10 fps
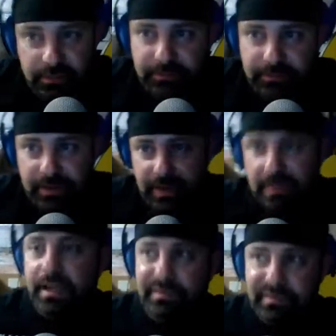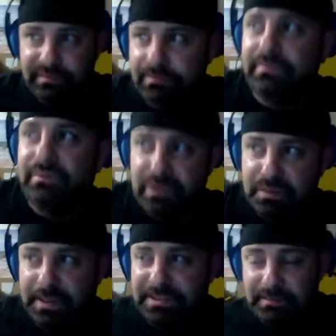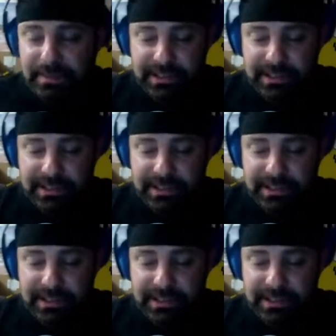for that kind of responsibility.